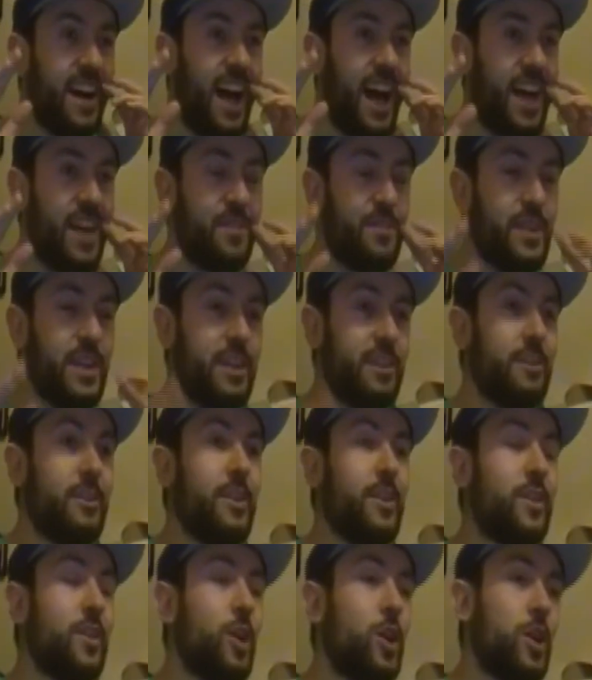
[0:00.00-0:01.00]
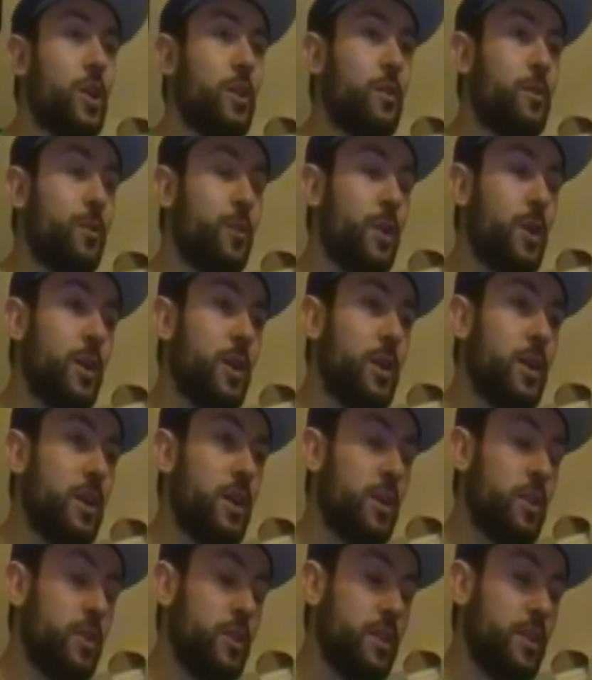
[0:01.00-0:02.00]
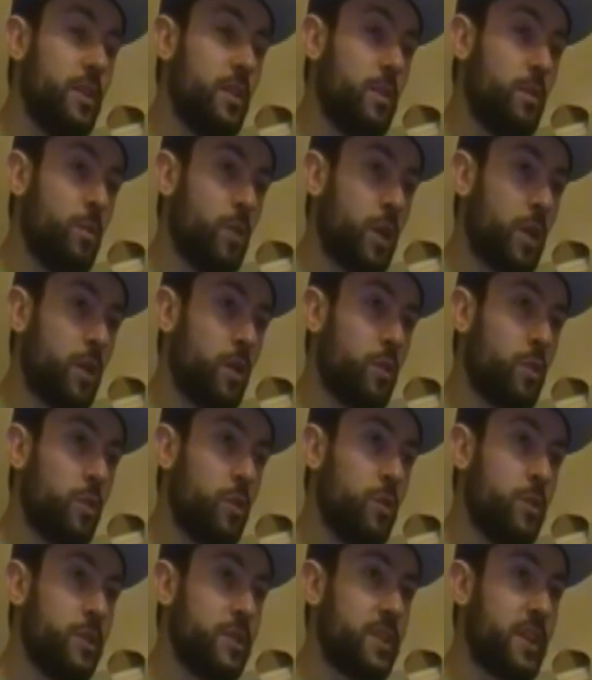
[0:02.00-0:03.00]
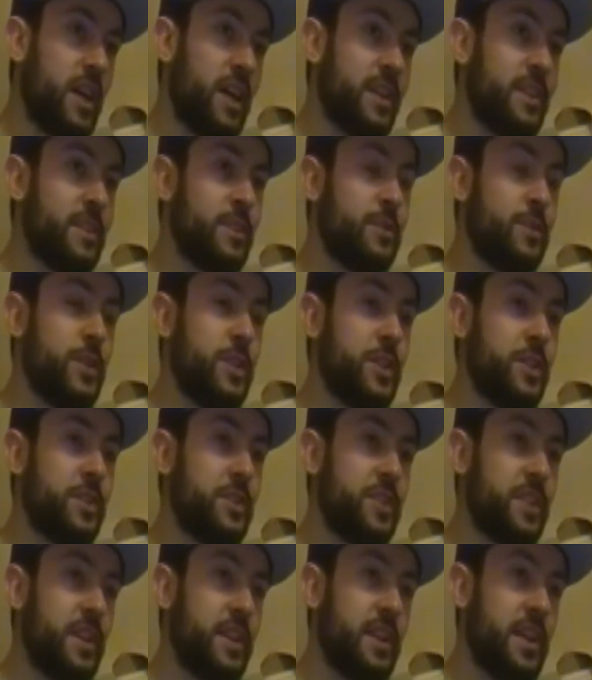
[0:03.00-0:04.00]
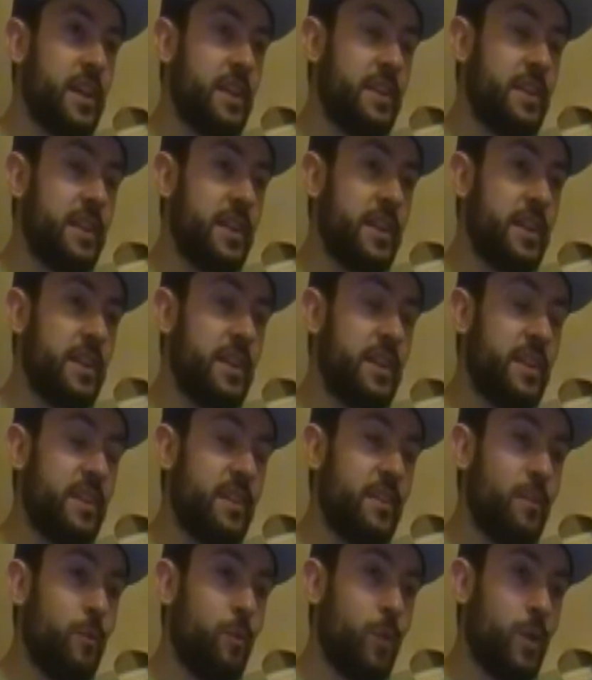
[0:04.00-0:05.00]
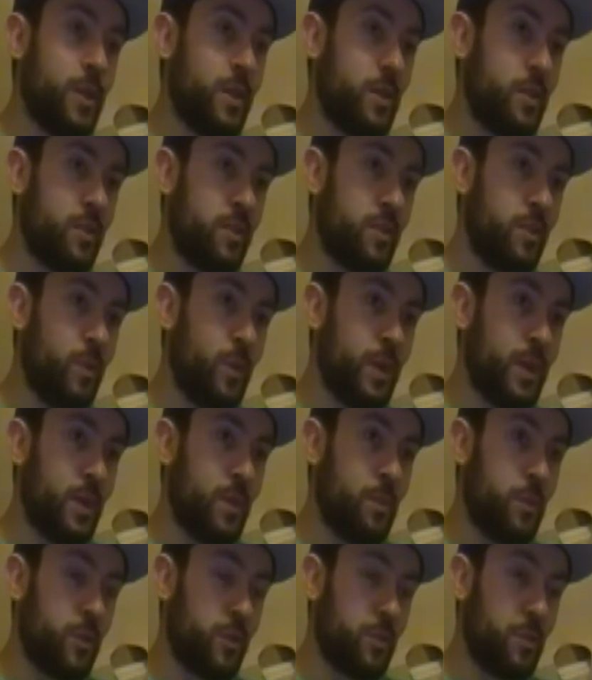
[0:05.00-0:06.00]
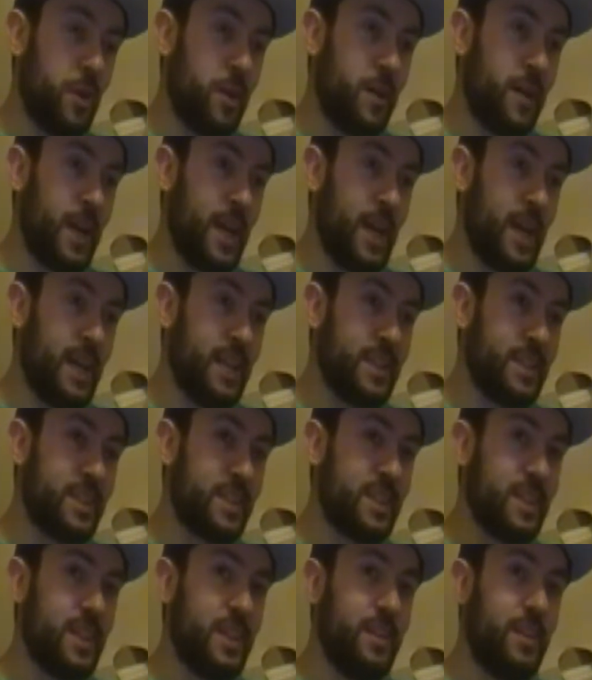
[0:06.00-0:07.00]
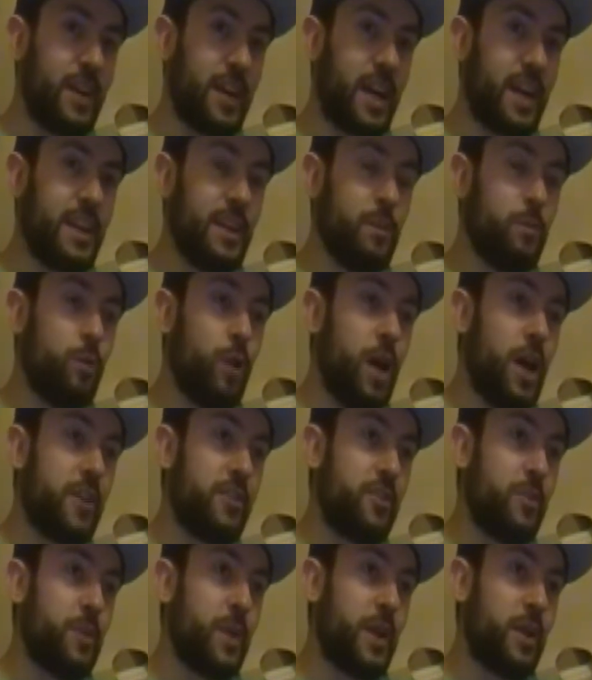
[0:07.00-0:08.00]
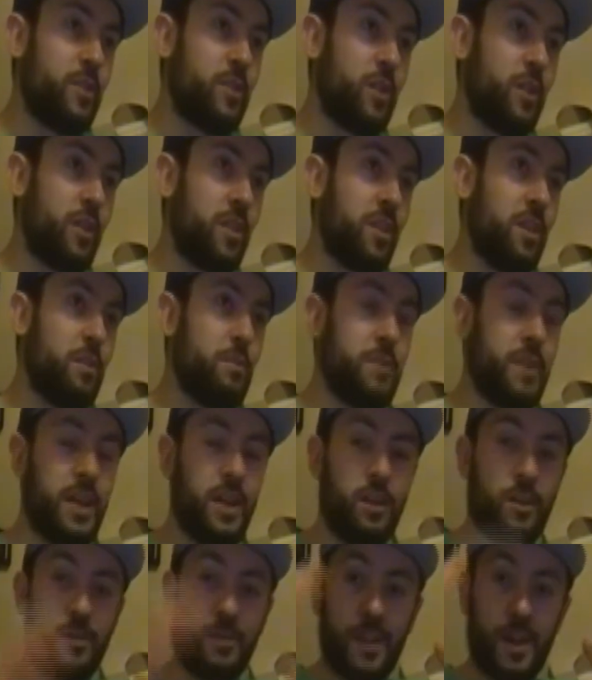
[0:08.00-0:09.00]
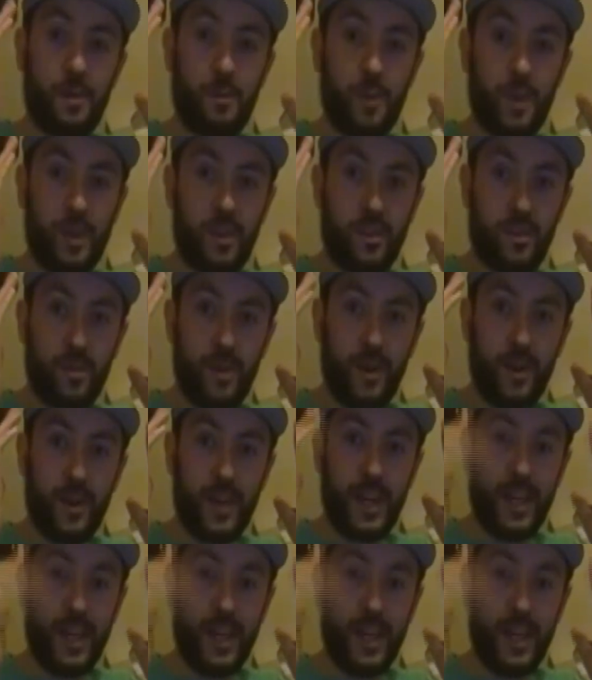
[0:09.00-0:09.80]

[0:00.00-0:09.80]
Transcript: I immediately thought of uh, a, one of those Unus Annus videos that they did with the with the small hands. Like I didn't watch it, but I saw a thumbnail of them with the small